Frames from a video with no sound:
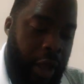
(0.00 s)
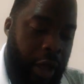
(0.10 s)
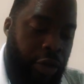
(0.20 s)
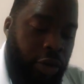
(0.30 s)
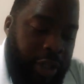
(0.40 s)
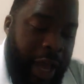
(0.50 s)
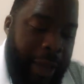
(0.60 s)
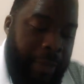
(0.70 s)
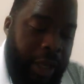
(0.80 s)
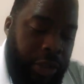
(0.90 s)
Your
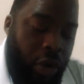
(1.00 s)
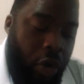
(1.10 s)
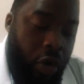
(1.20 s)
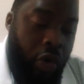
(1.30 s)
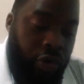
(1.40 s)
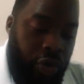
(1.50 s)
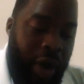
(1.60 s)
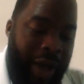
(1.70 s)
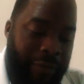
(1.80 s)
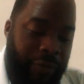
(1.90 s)
time is all you
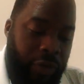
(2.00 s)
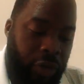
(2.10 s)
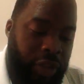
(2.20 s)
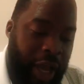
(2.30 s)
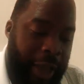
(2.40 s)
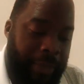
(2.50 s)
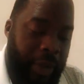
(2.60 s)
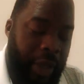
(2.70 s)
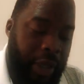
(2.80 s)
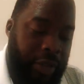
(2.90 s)
have. Your time
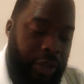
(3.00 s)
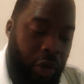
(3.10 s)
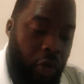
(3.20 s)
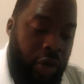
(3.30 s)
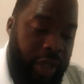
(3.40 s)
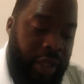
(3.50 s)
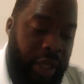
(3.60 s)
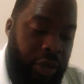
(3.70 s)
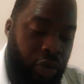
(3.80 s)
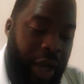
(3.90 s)
is the only
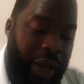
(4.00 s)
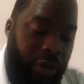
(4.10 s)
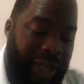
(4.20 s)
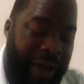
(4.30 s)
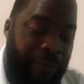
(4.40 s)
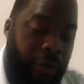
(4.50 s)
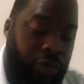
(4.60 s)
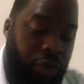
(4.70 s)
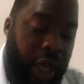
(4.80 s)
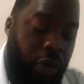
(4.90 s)
thing you cannot afford
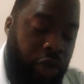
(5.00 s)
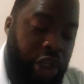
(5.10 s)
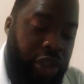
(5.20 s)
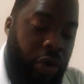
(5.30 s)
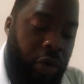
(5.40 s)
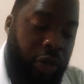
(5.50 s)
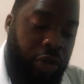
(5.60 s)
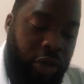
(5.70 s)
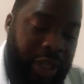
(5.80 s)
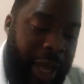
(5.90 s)
to negotiate on.
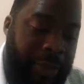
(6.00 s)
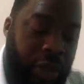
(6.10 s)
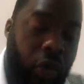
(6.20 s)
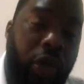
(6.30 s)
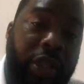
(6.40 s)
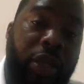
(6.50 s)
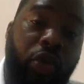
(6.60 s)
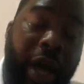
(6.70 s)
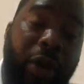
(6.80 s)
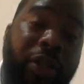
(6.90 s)
Your time is the only thing
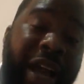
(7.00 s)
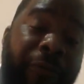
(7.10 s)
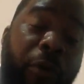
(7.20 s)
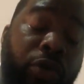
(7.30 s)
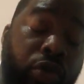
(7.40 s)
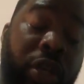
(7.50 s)
you cannot afford to